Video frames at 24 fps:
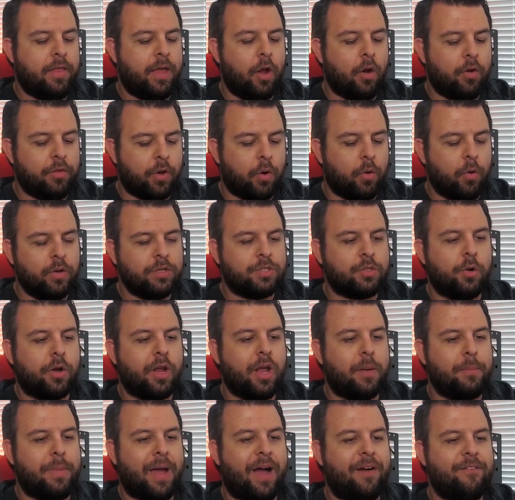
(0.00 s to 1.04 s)
they're always
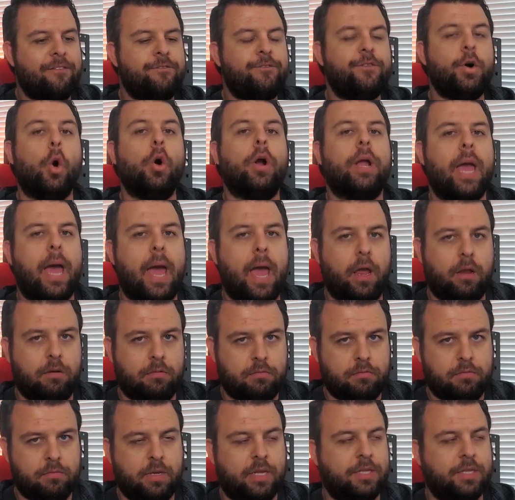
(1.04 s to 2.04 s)
talking about 4K.